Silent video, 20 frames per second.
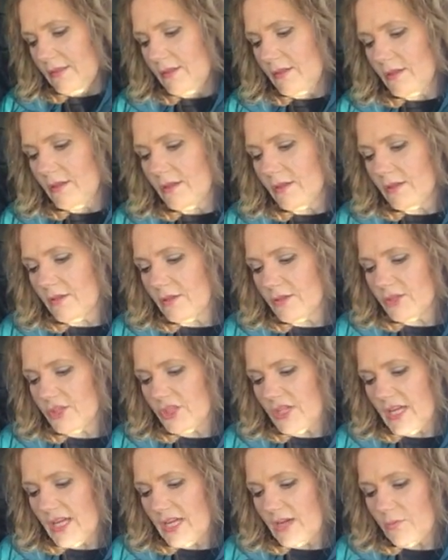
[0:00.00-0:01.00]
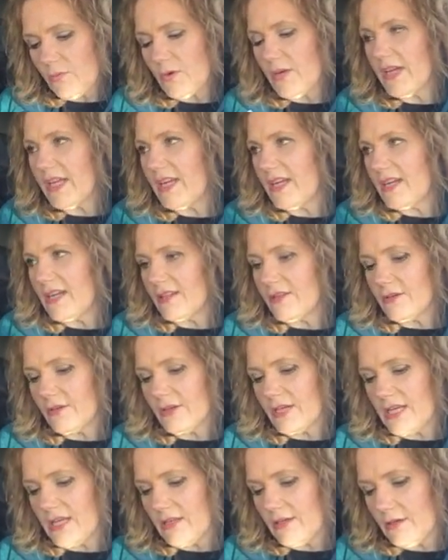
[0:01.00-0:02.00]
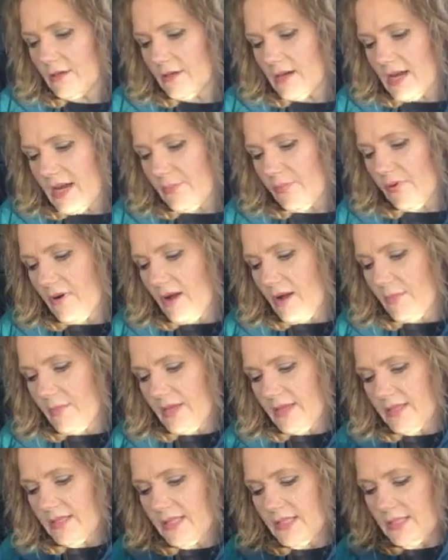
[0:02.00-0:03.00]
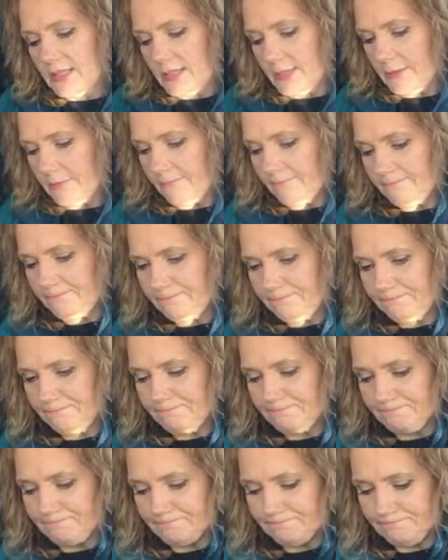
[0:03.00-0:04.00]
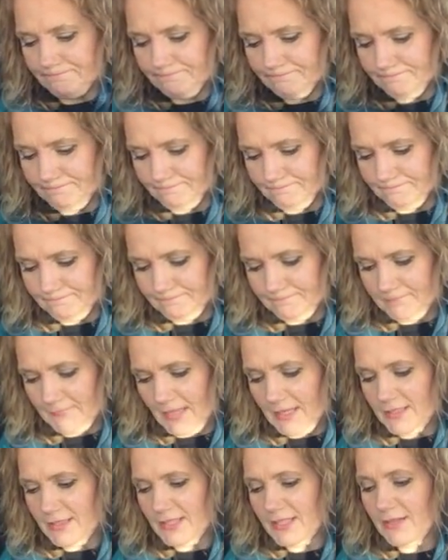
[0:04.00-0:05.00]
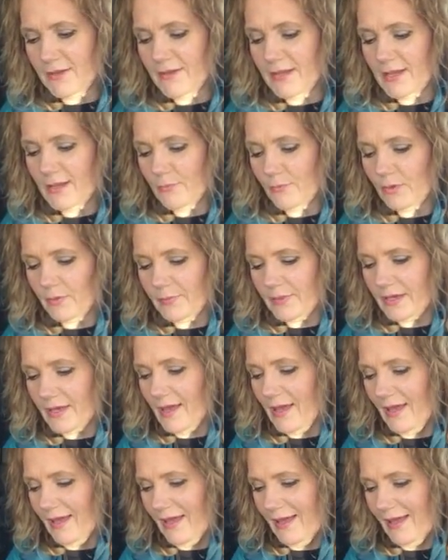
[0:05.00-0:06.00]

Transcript: Oh, Jake, we'll get another heater, I promise. Until then, we'll be,